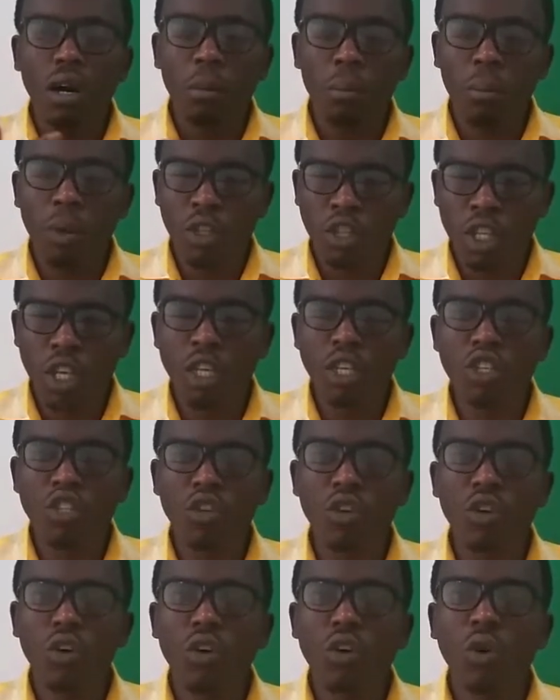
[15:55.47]

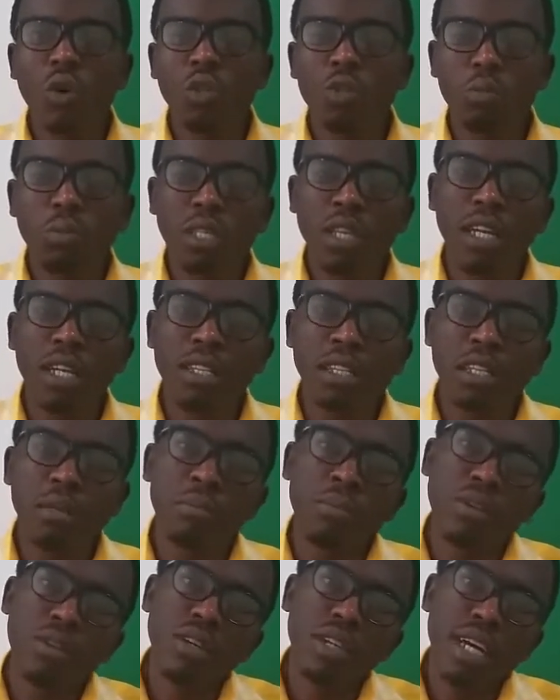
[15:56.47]
potential hospitality
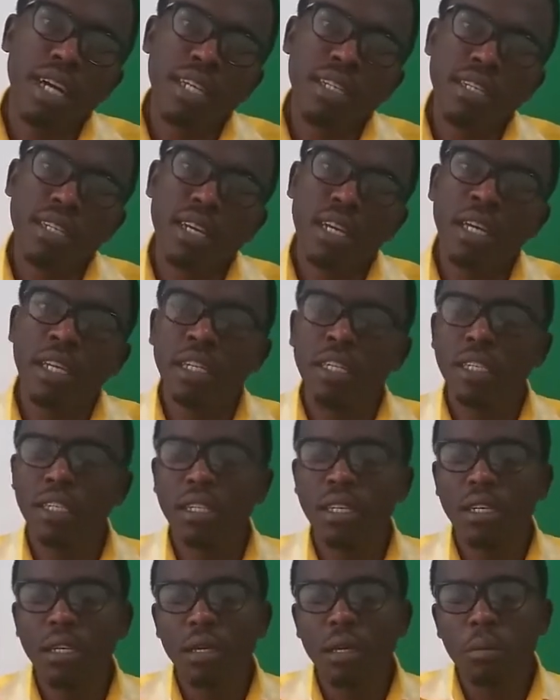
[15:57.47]
employers in
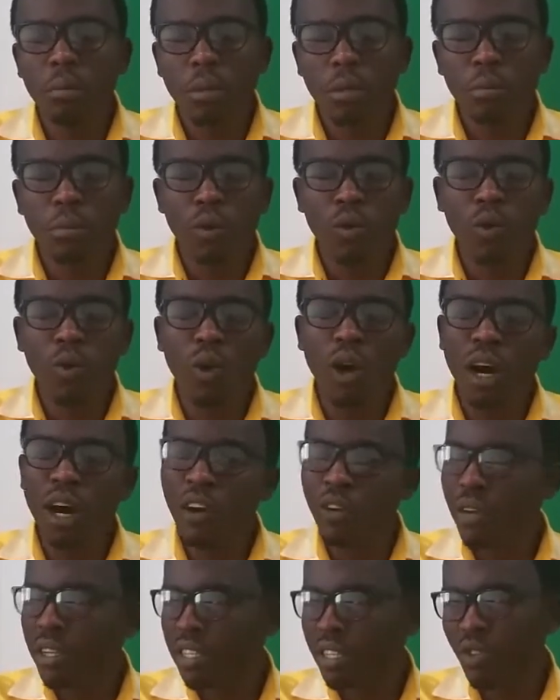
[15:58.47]
people who are
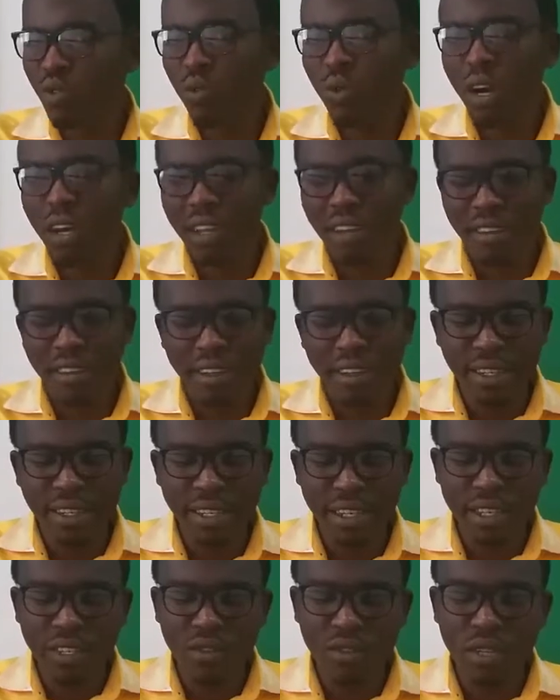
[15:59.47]
ready to work in
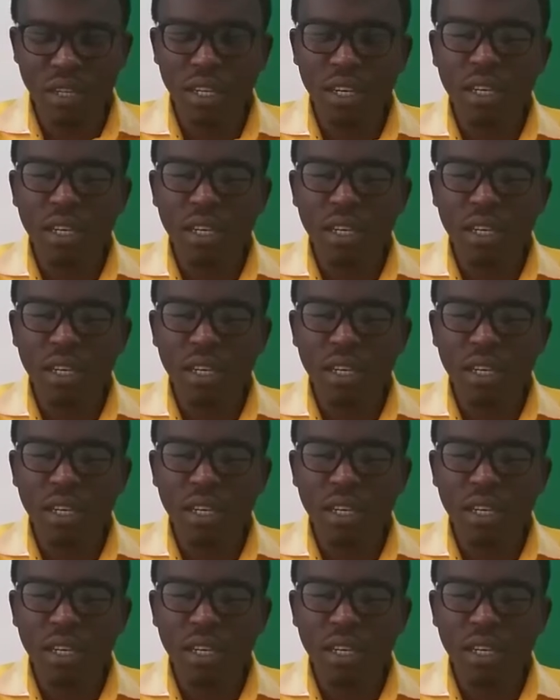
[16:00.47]
industry.